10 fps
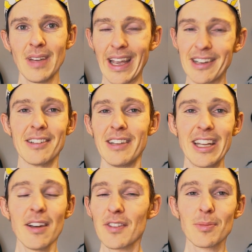And
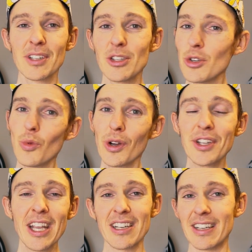inevitably you will
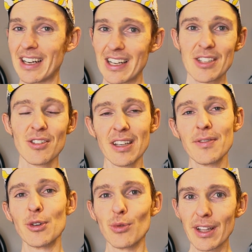need it unless you live
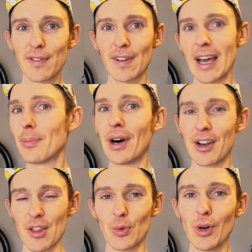in a really flat part
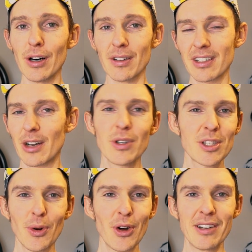of the world. At
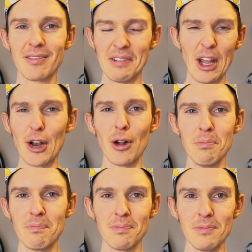which point, I don't
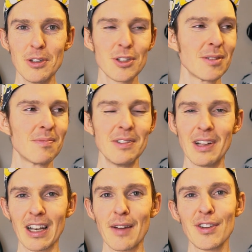know, use an
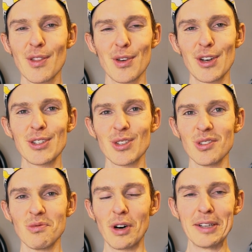11 to
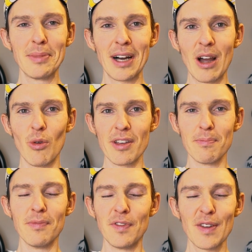32 1x with a
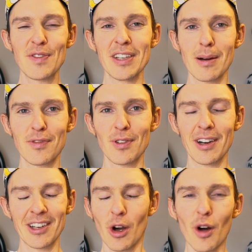50 up
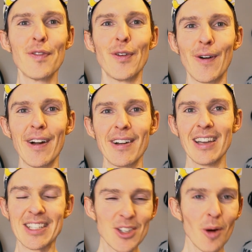front. Go for
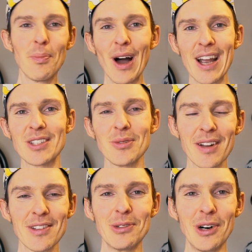It's your bike, do
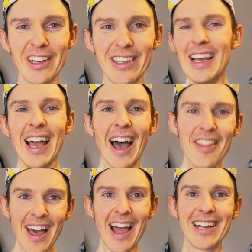whatever you want.
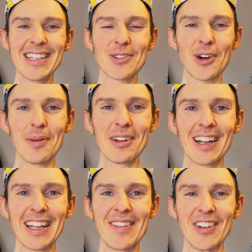And that is where I'm gonna
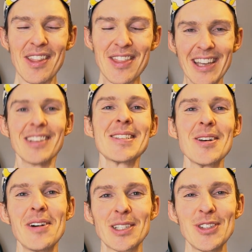leave it. Thank you
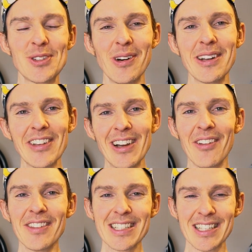so much for joining me
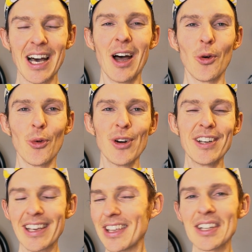on this
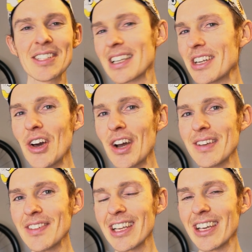ridiculously
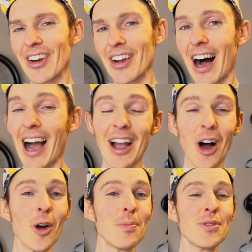nerdy video. I
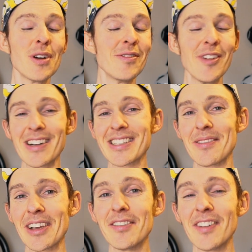hope you have found
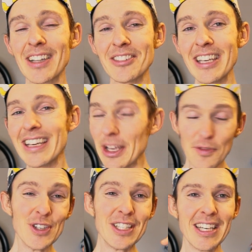something of value here. If
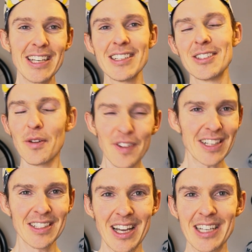you did, don't forget
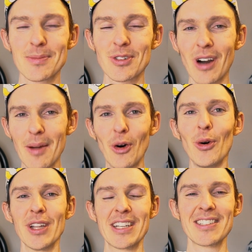to like, subscribe,
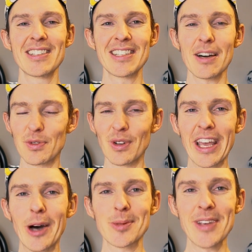all that sort of stuff really
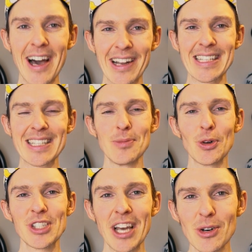helps me out as a small
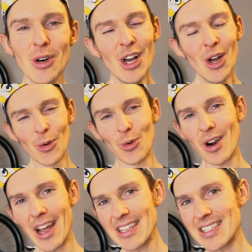channel.
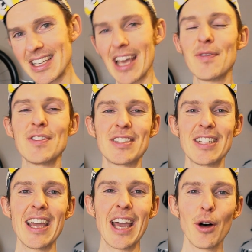Ride safe,
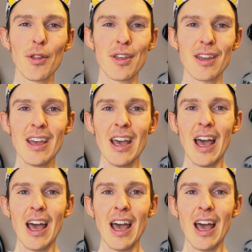stay healthy.